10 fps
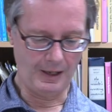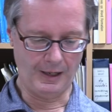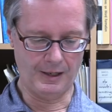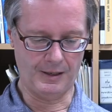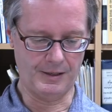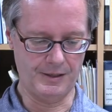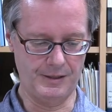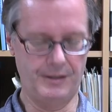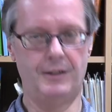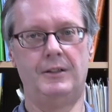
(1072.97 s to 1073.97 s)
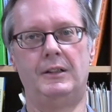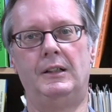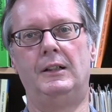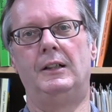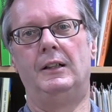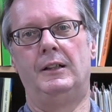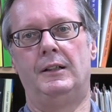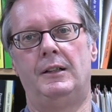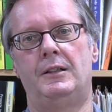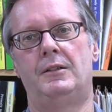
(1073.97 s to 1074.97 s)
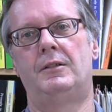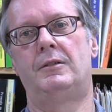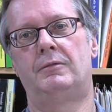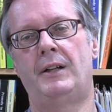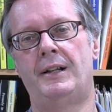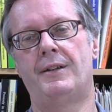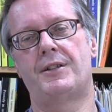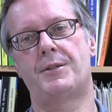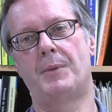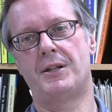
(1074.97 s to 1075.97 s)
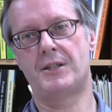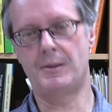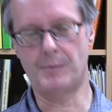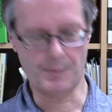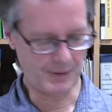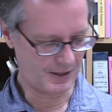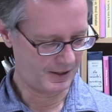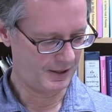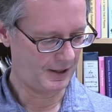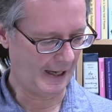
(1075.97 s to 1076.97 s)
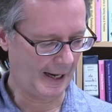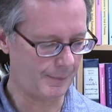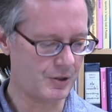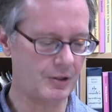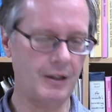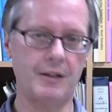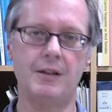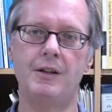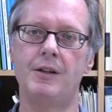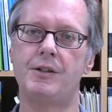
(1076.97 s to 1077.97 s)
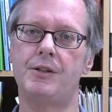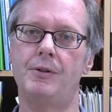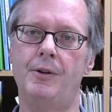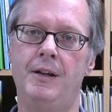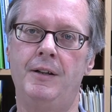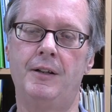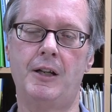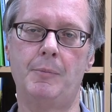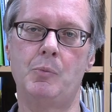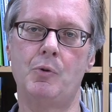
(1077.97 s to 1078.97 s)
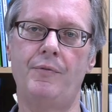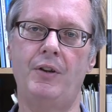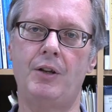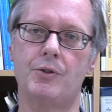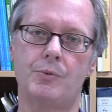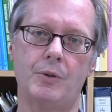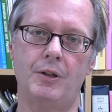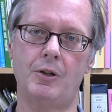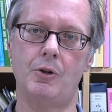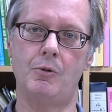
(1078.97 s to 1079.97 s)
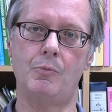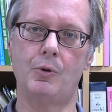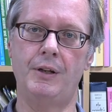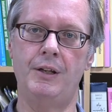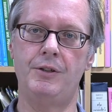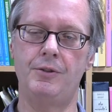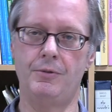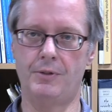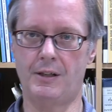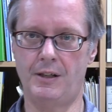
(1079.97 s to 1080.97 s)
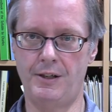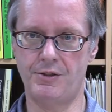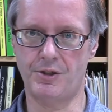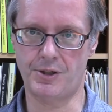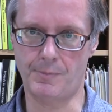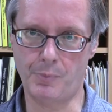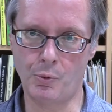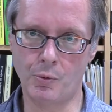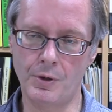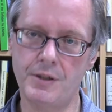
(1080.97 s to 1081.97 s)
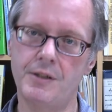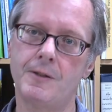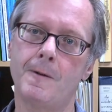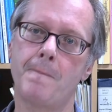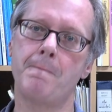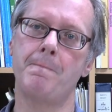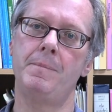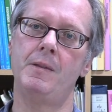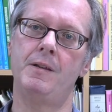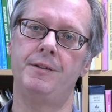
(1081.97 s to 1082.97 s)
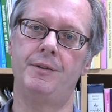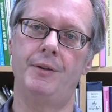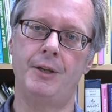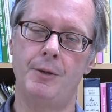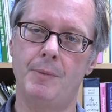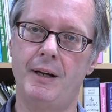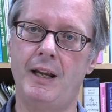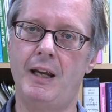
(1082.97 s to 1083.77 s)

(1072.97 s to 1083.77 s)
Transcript: And right now this might seem a bit abstract. So in a couple more videos, we're going to go more into the kinds of support that you might